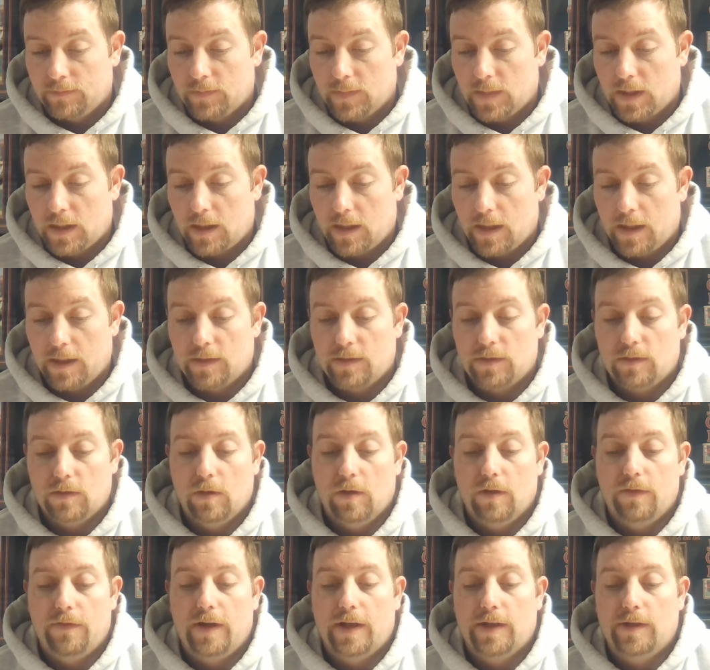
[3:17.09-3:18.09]
Okay,
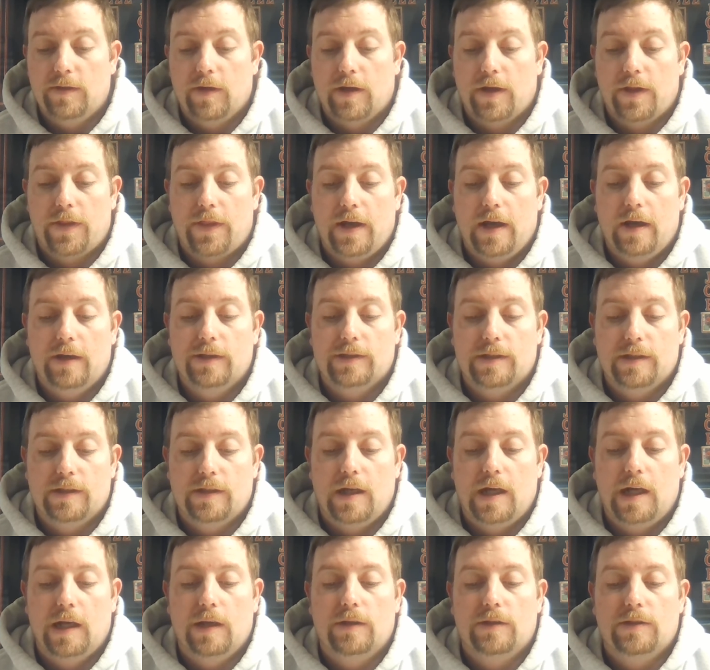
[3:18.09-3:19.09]
so if I took
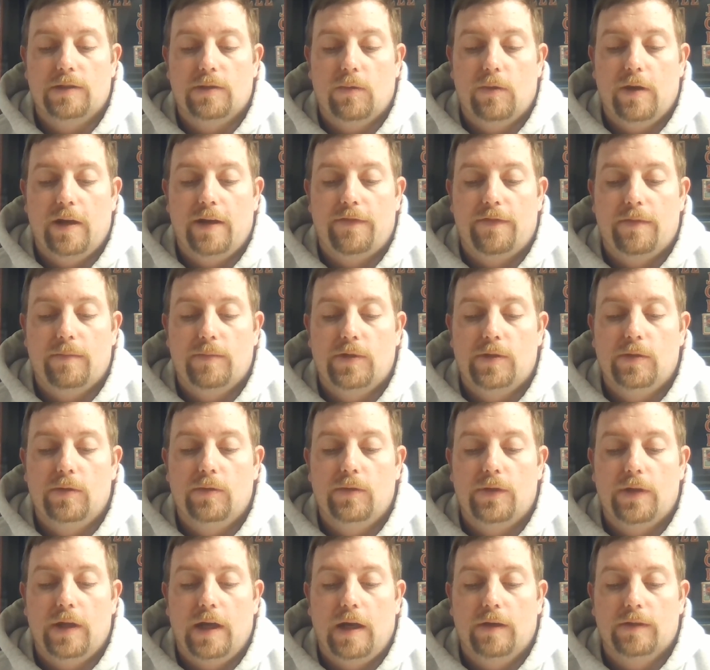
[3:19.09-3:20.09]
$1,000 away from
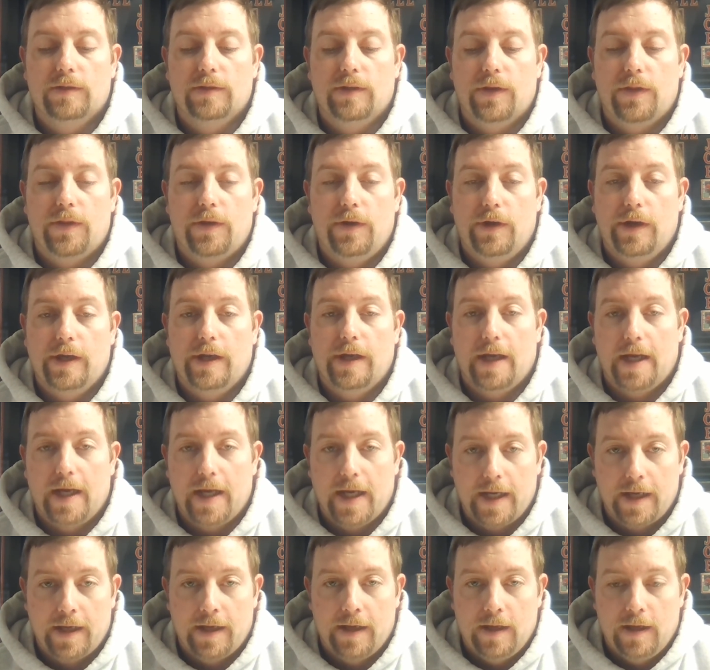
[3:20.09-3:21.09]

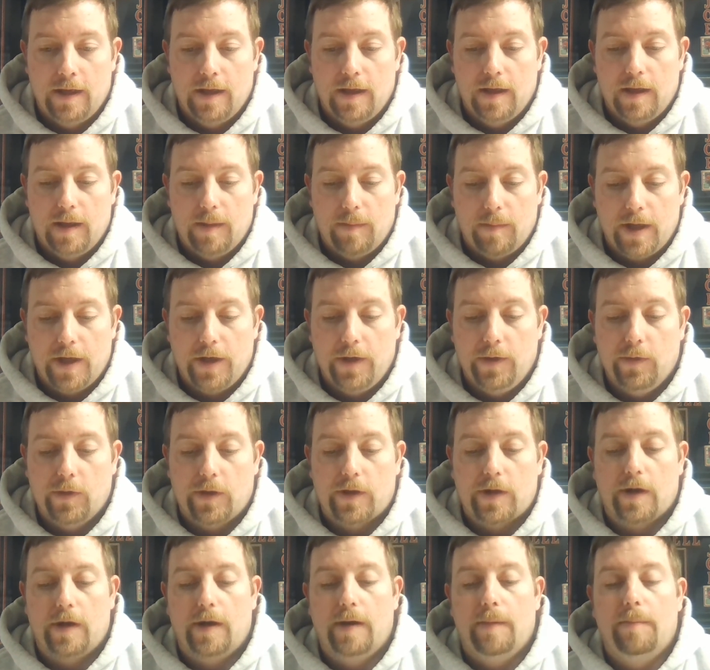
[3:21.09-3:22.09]
2039, my new
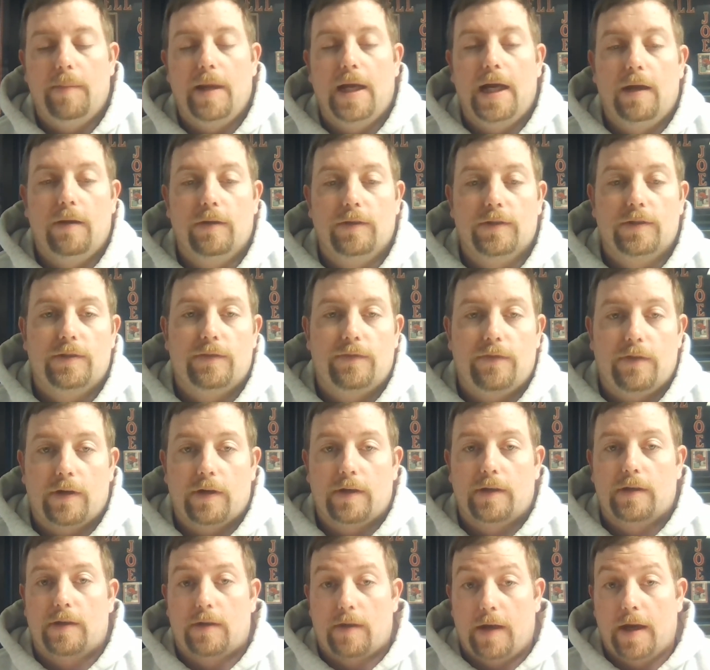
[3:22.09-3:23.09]
current balance for
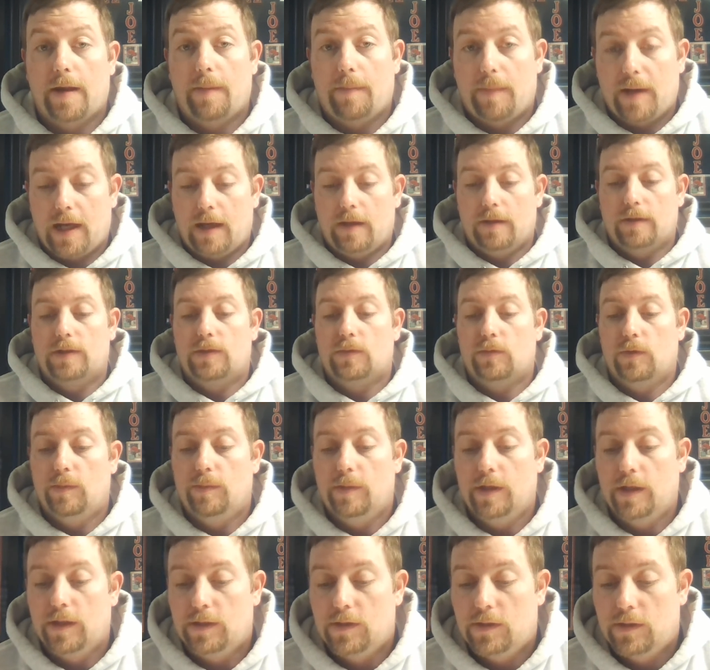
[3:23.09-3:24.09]
credit balance would
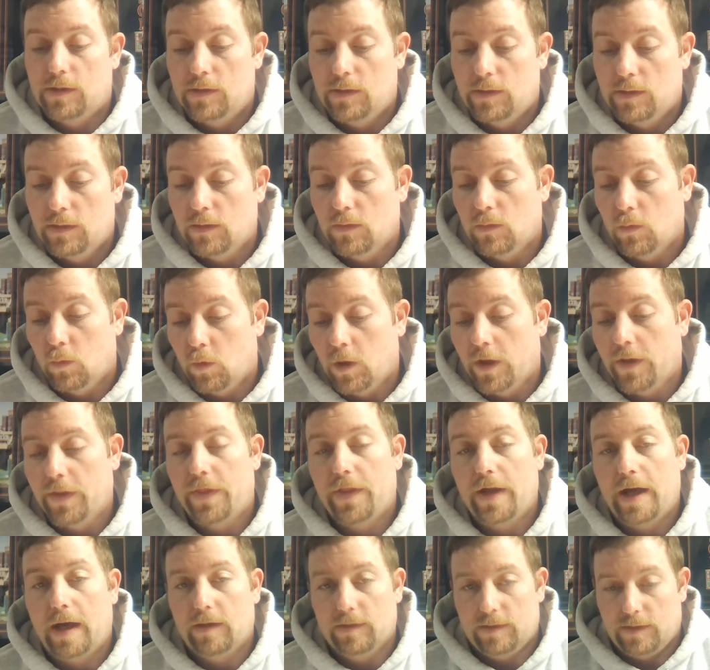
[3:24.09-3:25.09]
be
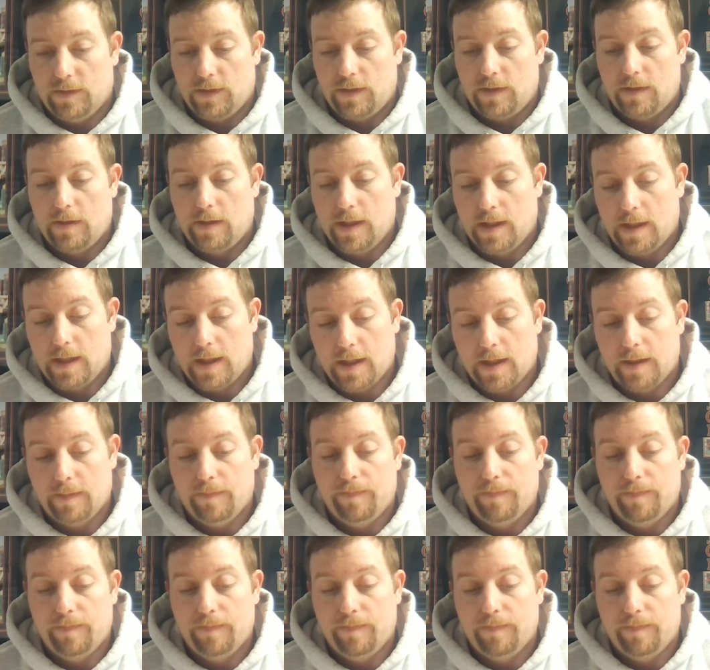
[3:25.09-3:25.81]
1,039.